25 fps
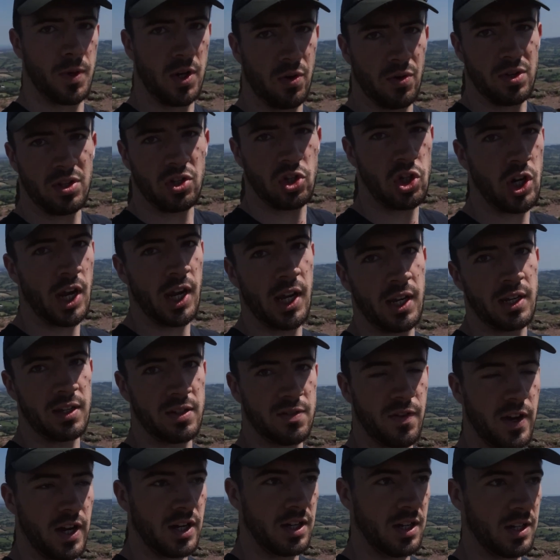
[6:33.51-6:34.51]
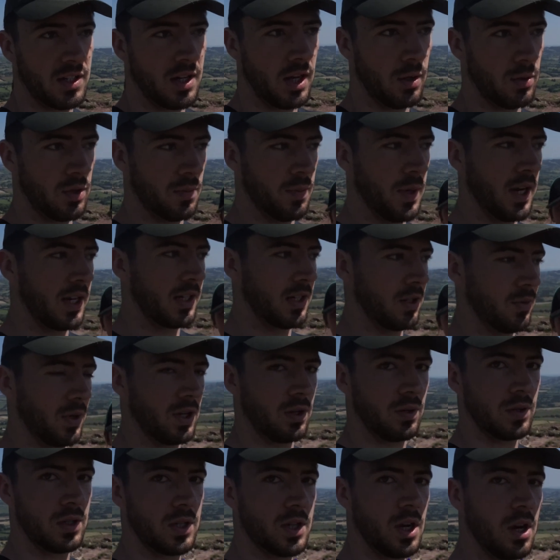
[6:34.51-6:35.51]
but you're in the shade. It's fine. There's loads of places where
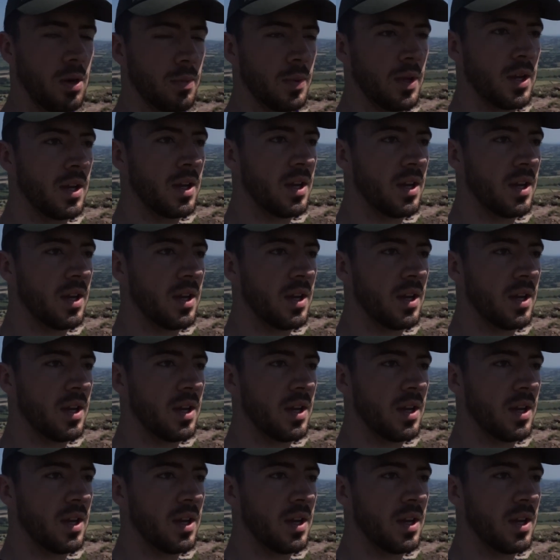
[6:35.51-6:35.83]
you can stop.